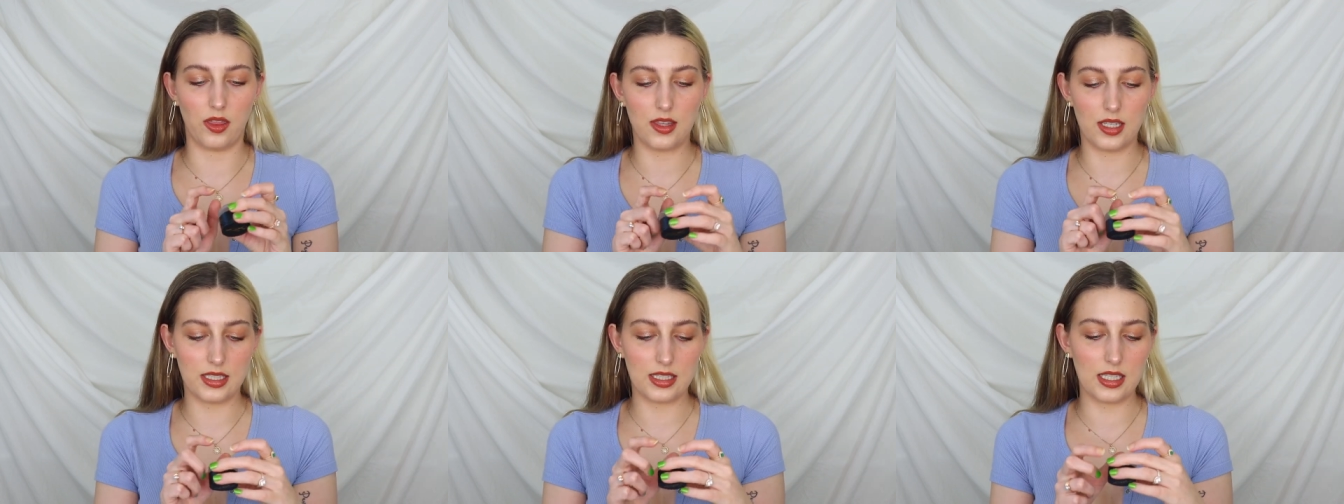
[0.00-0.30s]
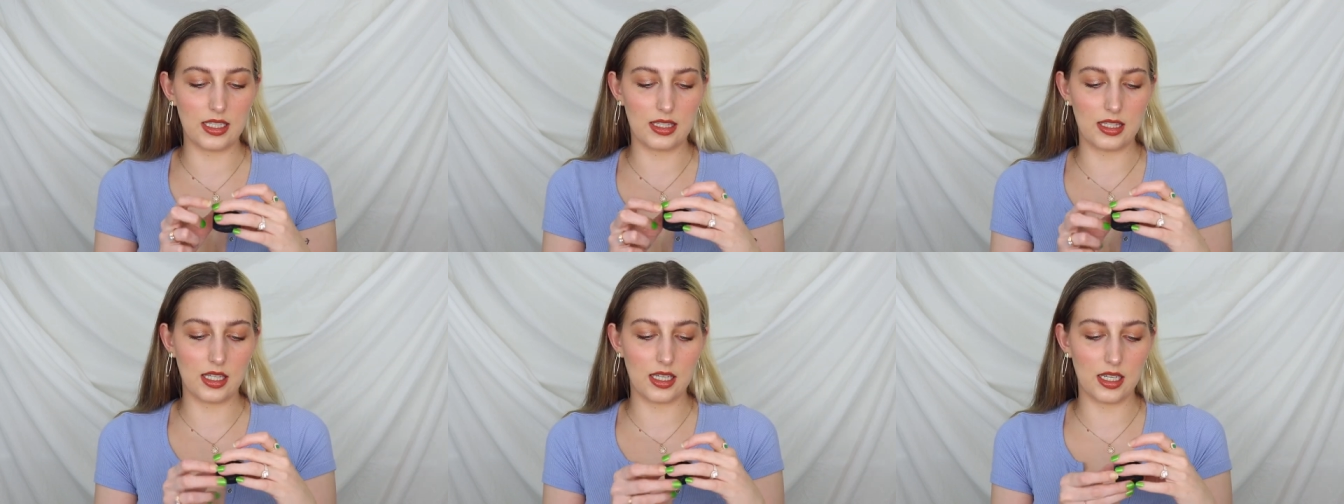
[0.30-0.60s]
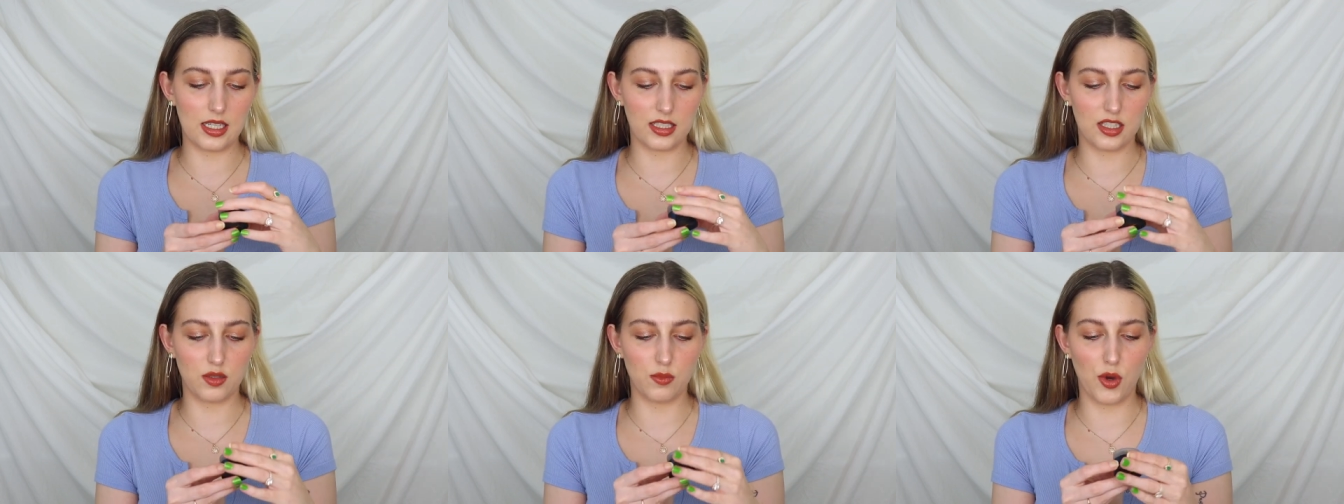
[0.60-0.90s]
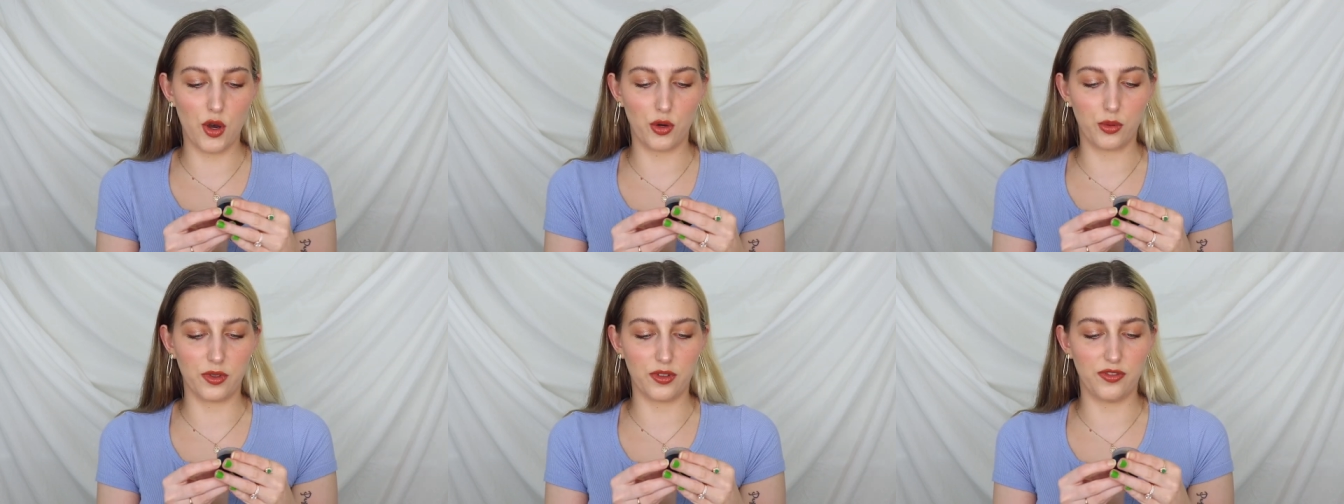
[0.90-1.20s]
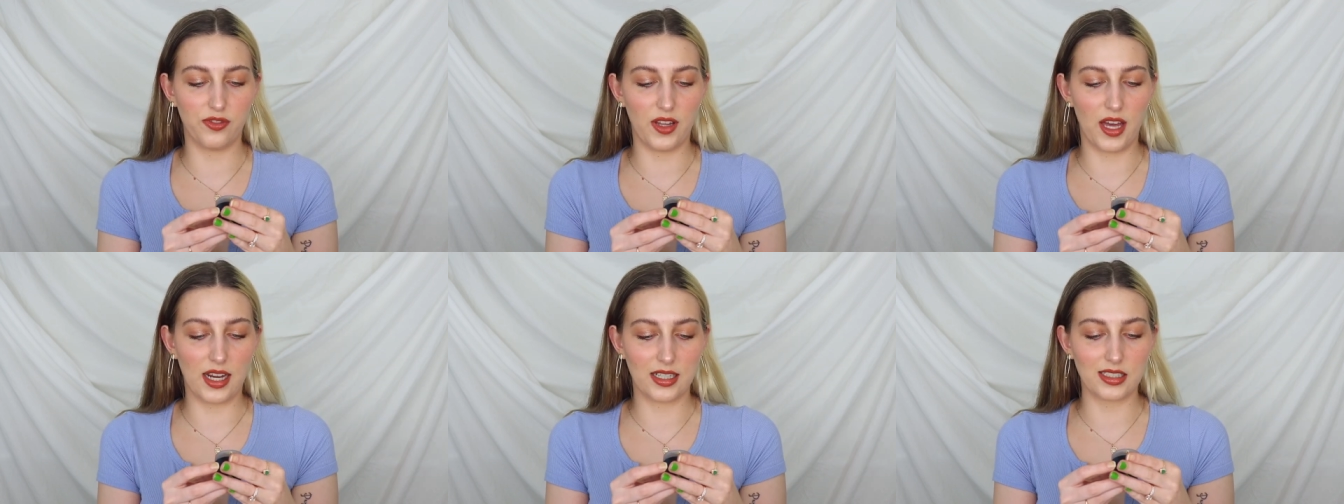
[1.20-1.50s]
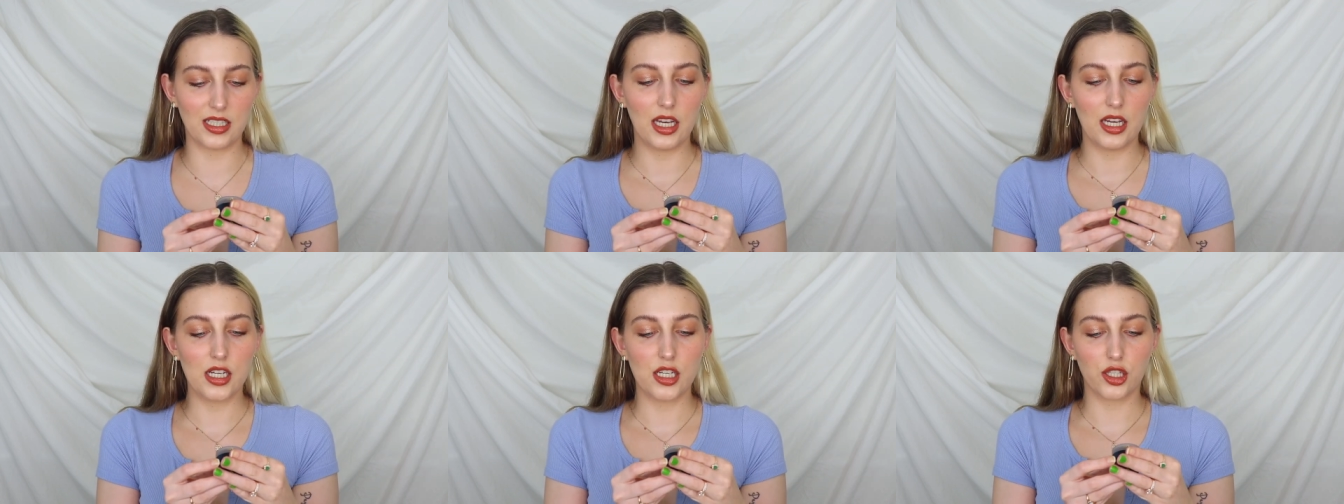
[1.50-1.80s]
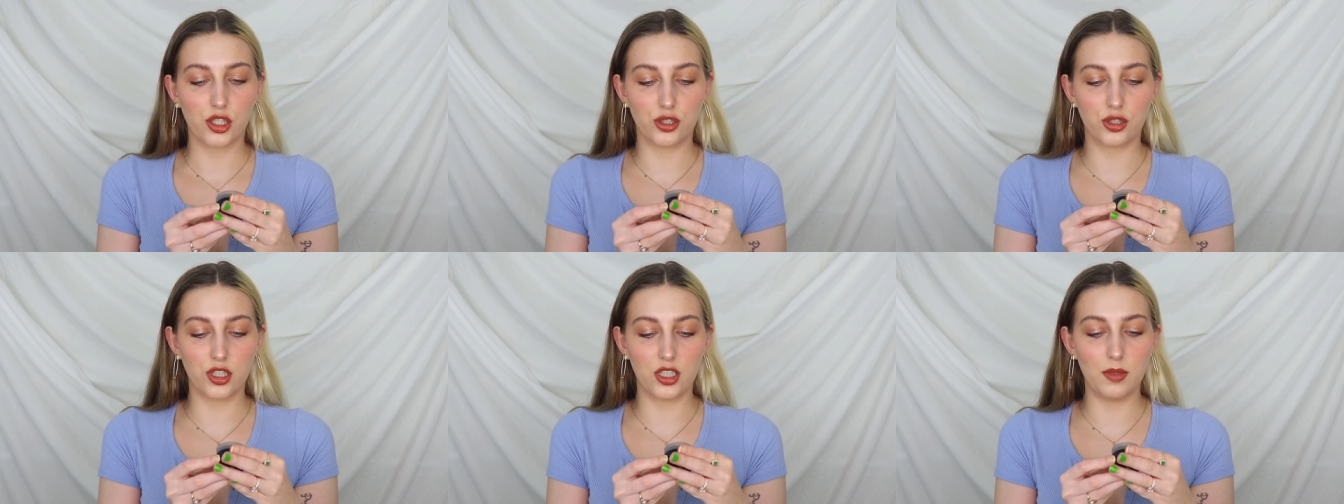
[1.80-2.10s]
This is the Smoke Reflect
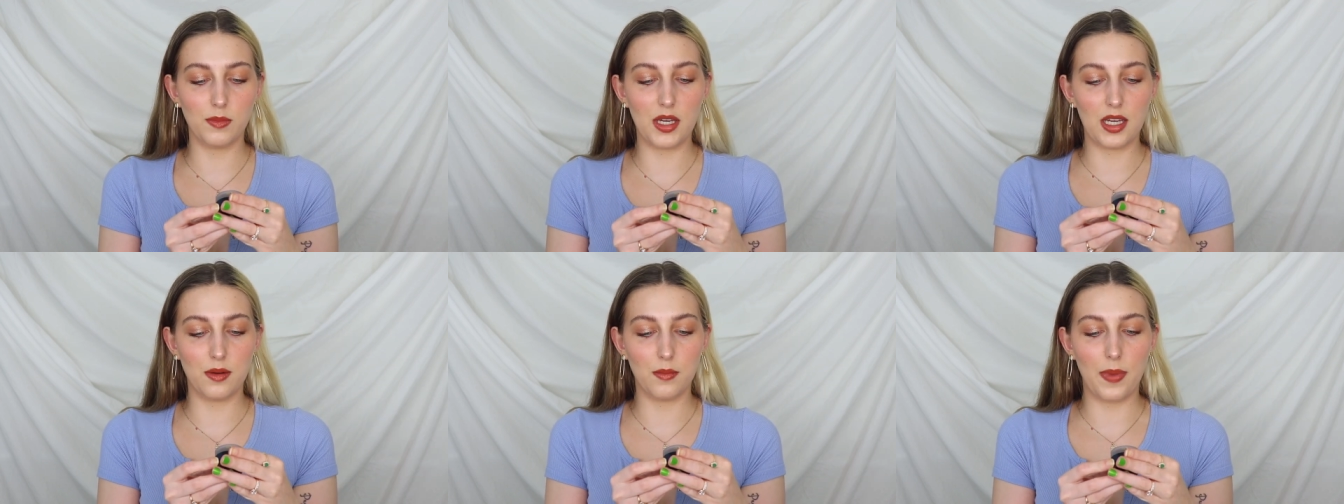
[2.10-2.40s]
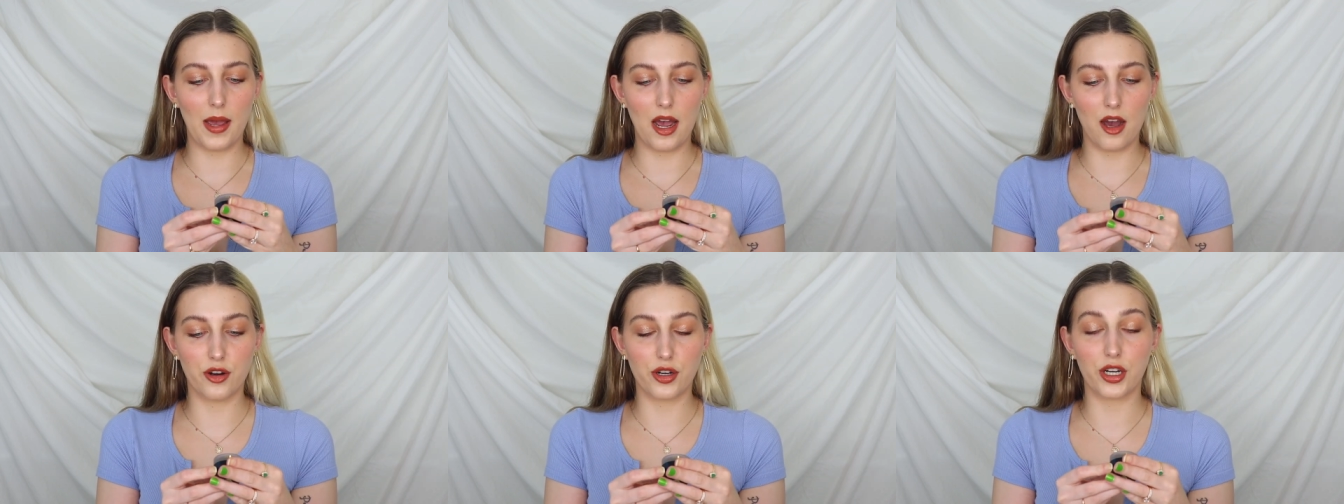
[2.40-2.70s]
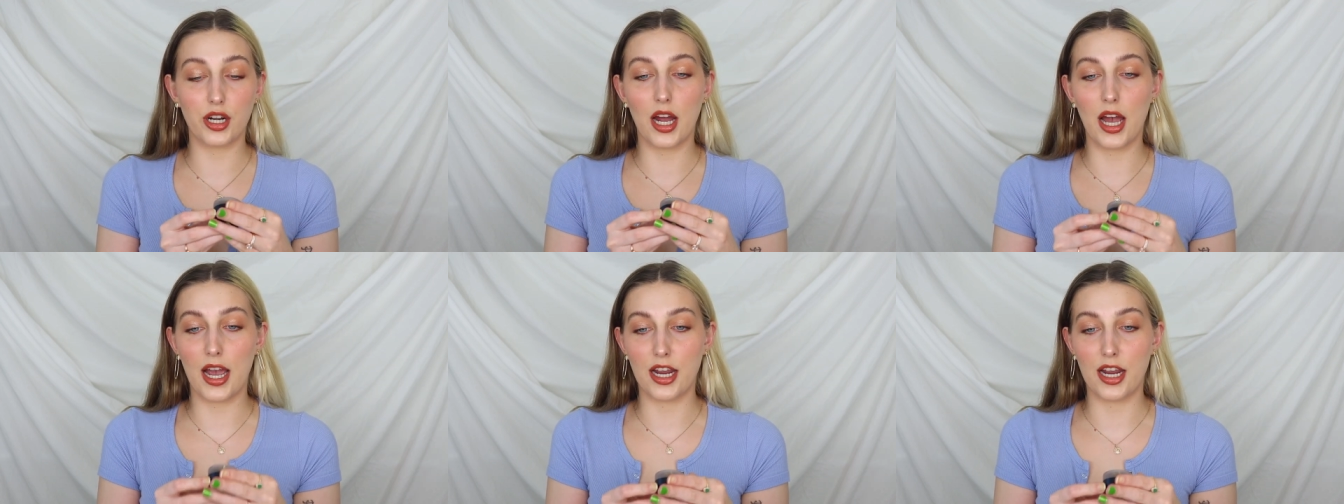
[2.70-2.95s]
Cream and Powder